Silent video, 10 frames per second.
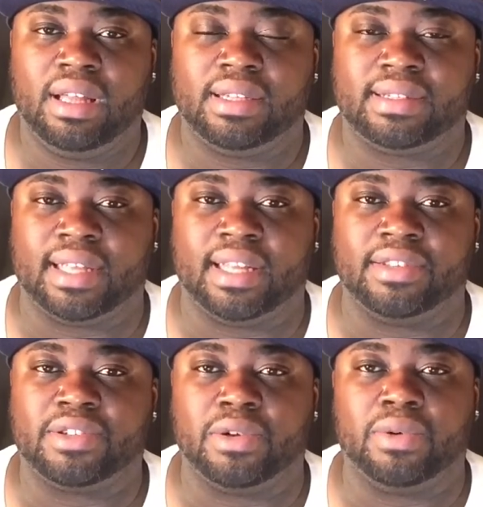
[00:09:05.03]
I stayed in
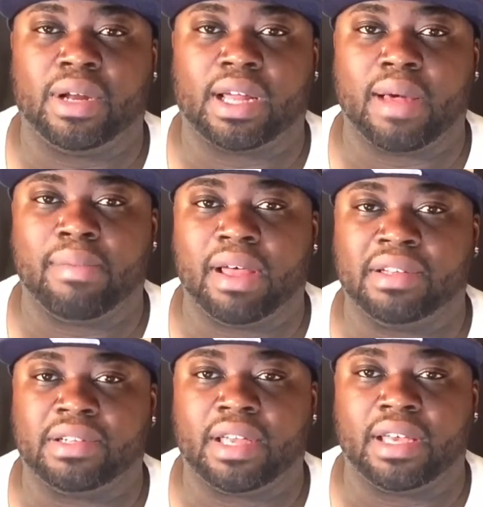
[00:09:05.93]
school and I got my
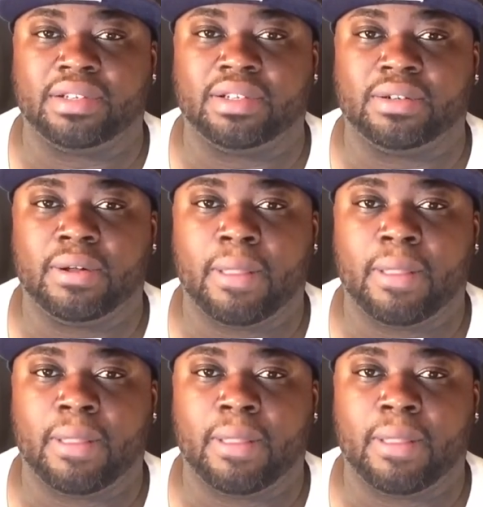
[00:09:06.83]
education.